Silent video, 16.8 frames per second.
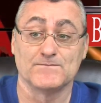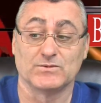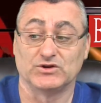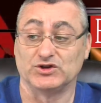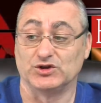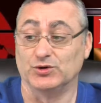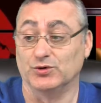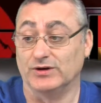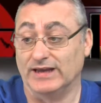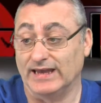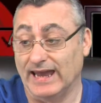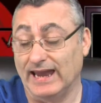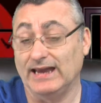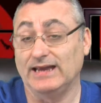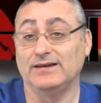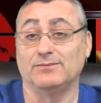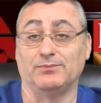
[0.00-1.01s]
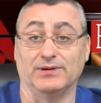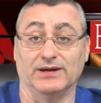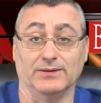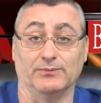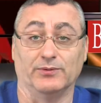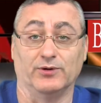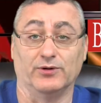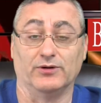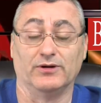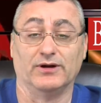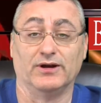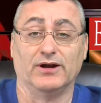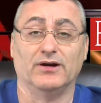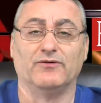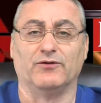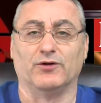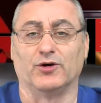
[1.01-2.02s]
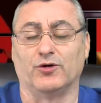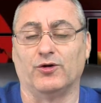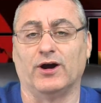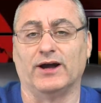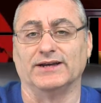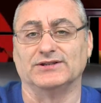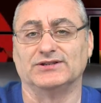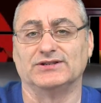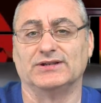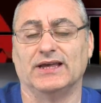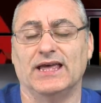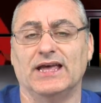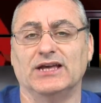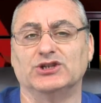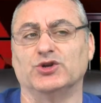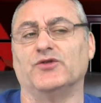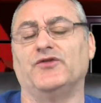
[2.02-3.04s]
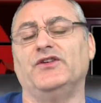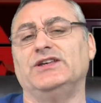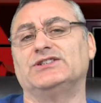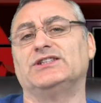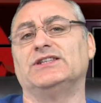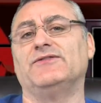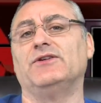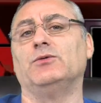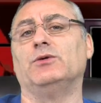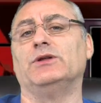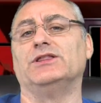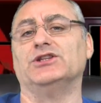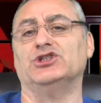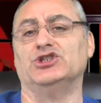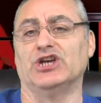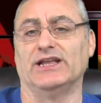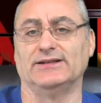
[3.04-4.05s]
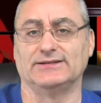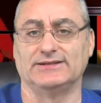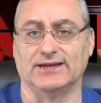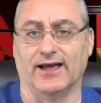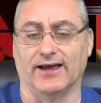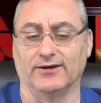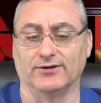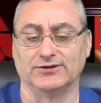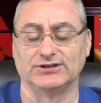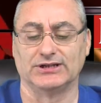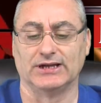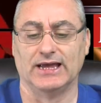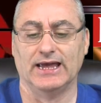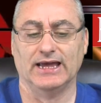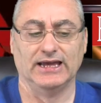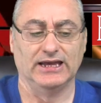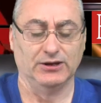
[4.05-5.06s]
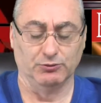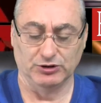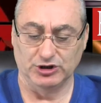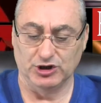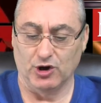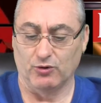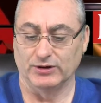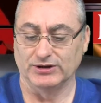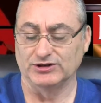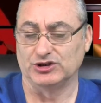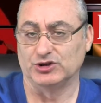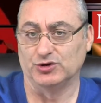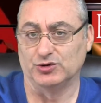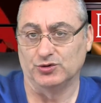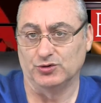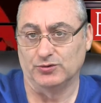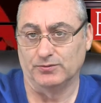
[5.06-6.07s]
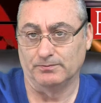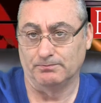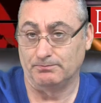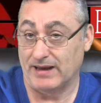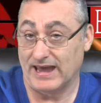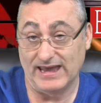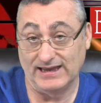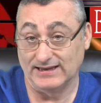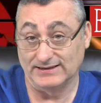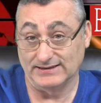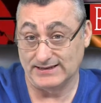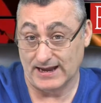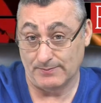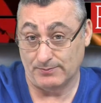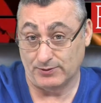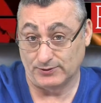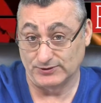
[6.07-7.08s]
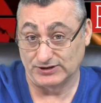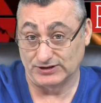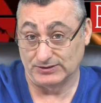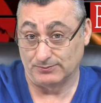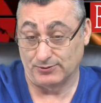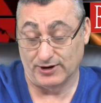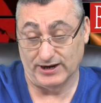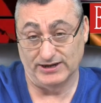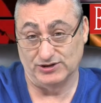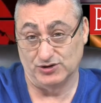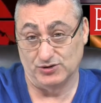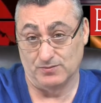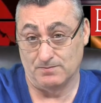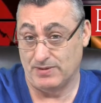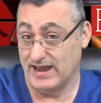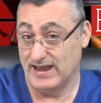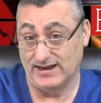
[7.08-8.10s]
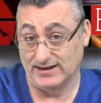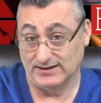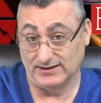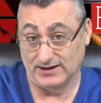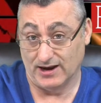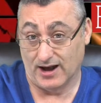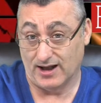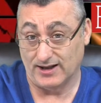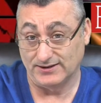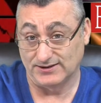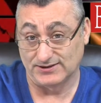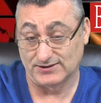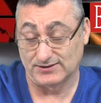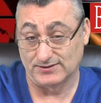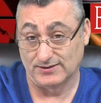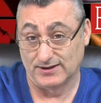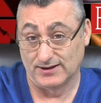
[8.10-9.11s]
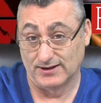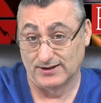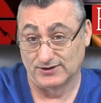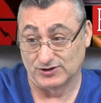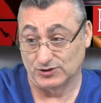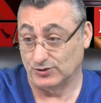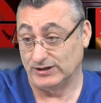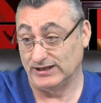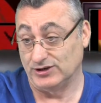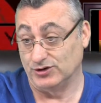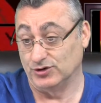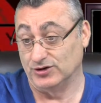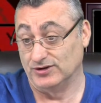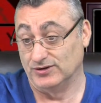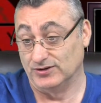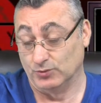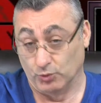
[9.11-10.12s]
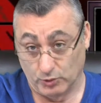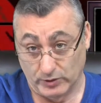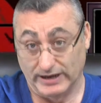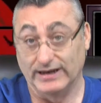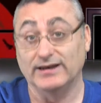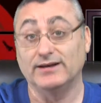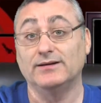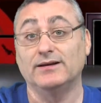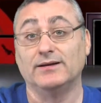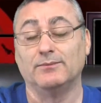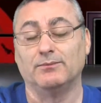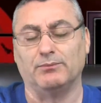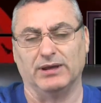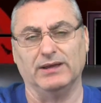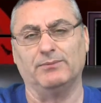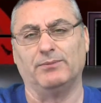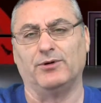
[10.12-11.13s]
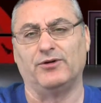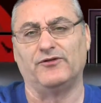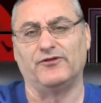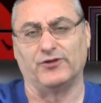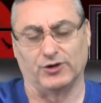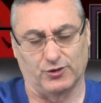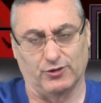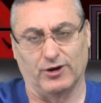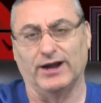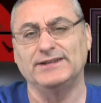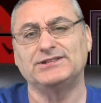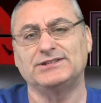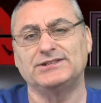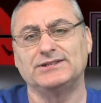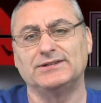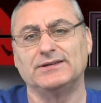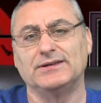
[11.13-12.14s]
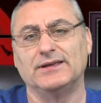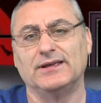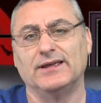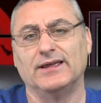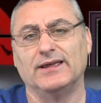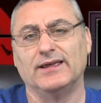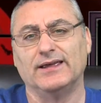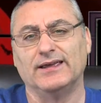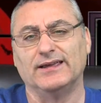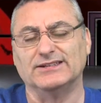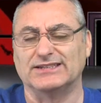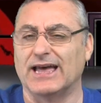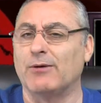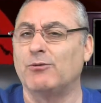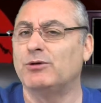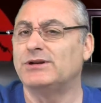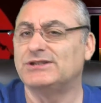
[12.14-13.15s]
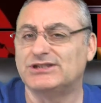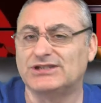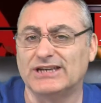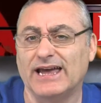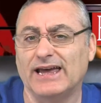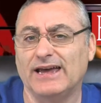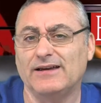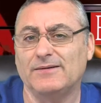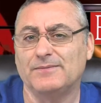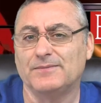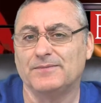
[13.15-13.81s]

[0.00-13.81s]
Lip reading: to gain people for Christ. So if he's living with the Gentiles, he would go into pagan temples and pray to pagan gods so he could win people for Christ? Is that what it's saying?